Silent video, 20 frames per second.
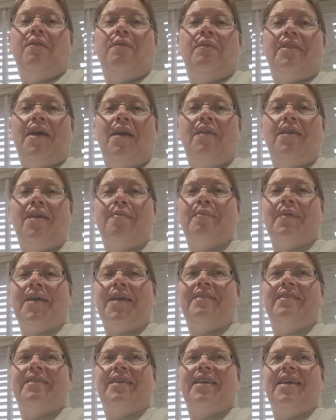without it,
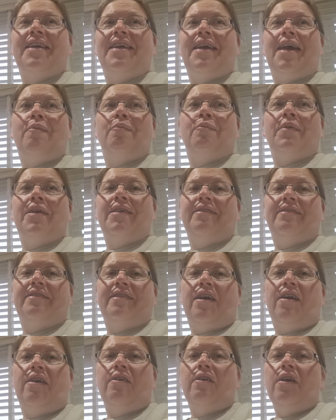basically, can we?
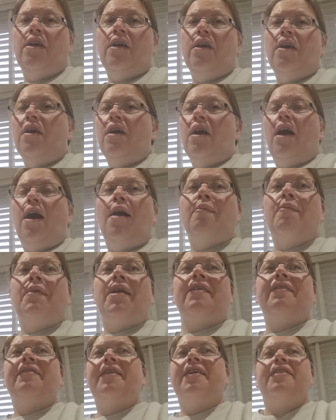So... Um, like I
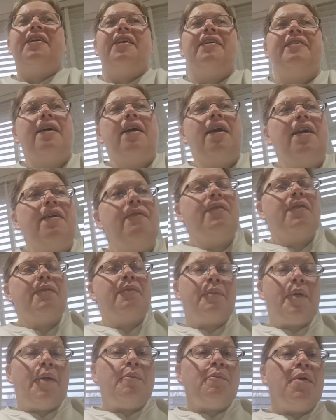said, yes, I hope
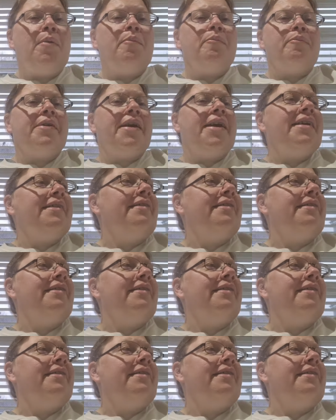Ben won't break